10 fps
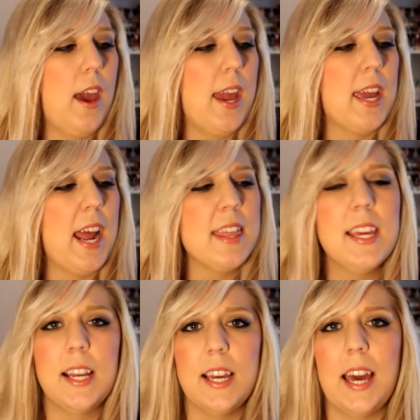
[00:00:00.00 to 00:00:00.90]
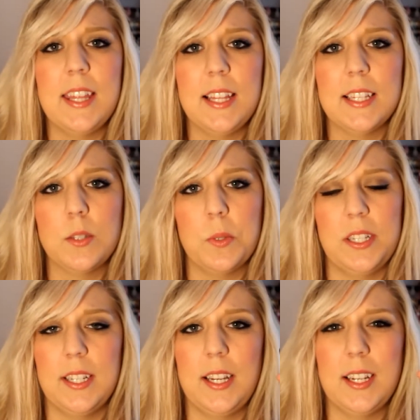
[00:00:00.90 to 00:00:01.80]
And I think this
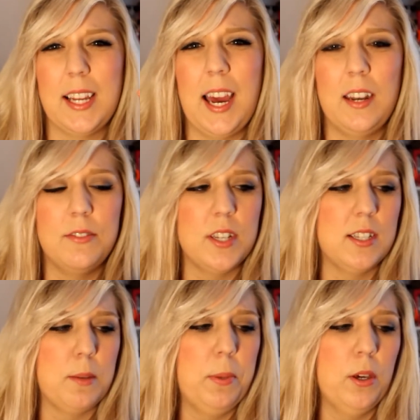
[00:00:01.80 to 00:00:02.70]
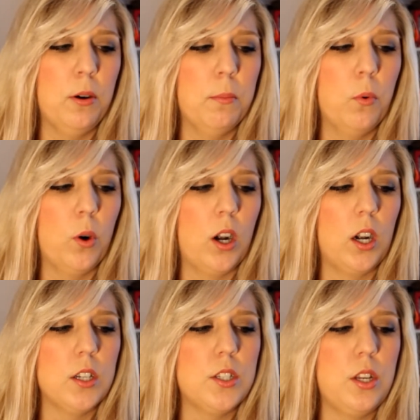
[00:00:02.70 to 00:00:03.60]
one kind of does appeal
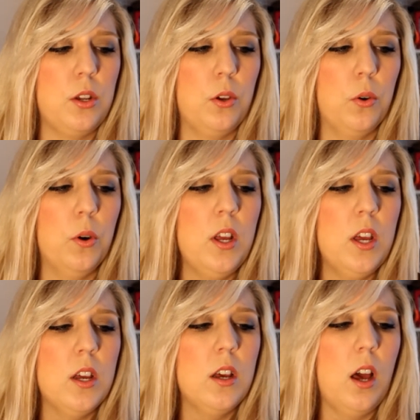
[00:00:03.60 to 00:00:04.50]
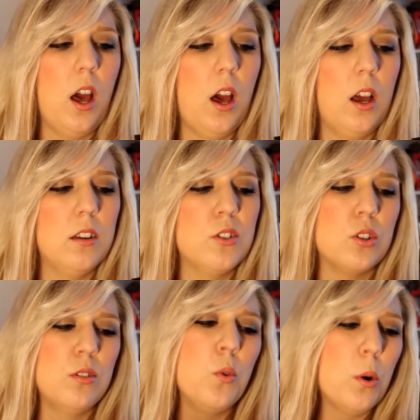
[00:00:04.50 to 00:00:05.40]
more to
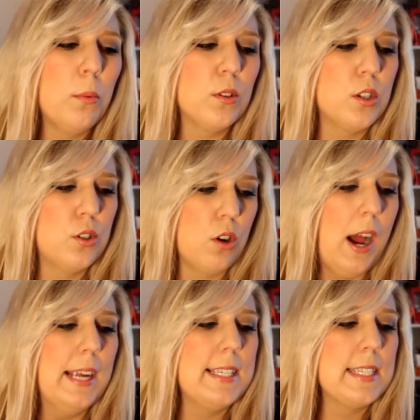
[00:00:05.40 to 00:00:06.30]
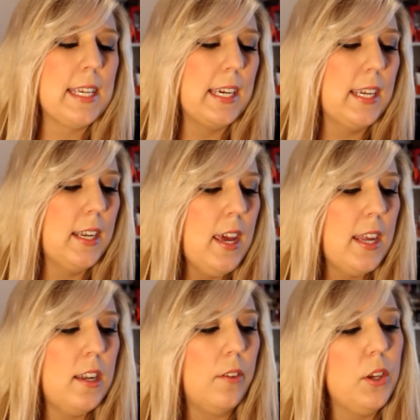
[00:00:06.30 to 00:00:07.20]
normal to dry skin.
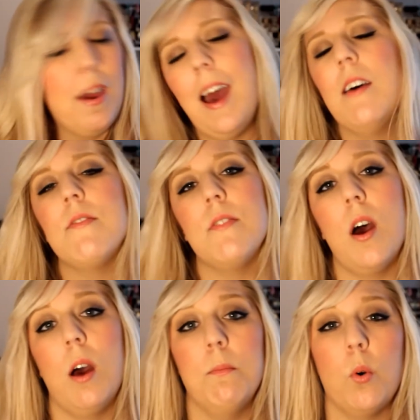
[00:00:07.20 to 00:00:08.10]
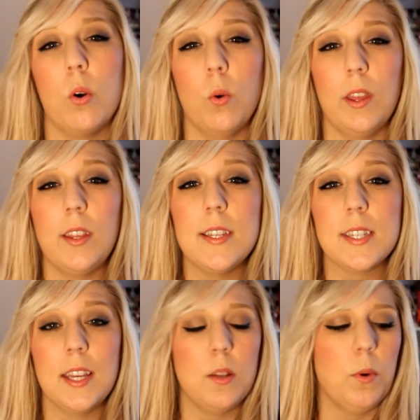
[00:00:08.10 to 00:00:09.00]
Now if you have more oily
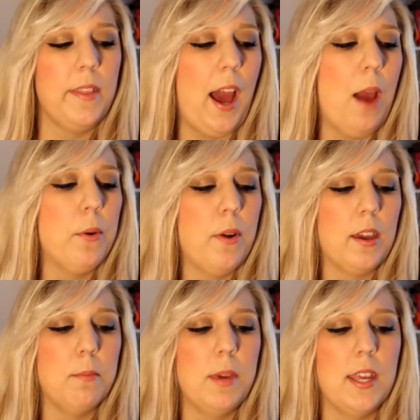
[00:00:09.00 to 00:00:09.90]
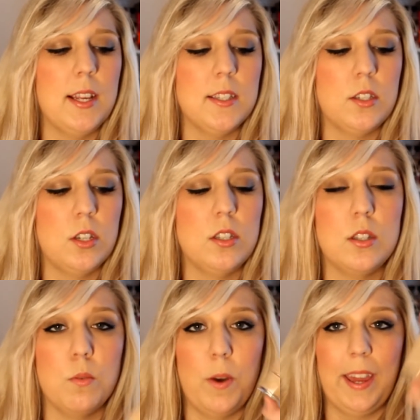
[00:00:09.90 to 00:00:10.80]
skin, the one that I would recommend is just
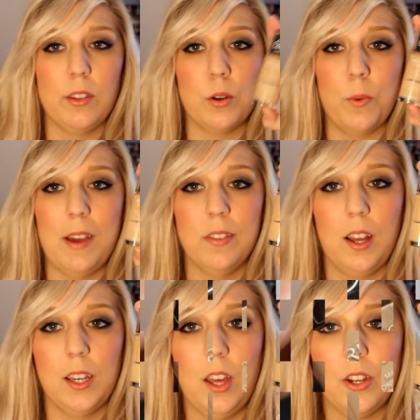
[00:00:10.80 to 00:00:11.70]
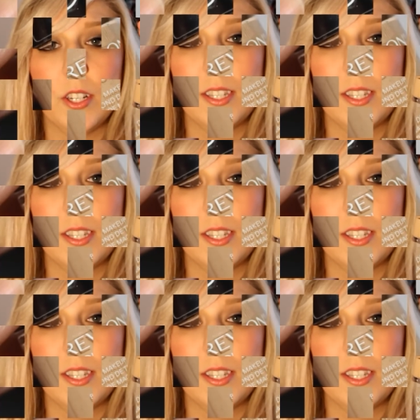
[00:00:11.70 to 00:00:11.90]
the regular Revlon Color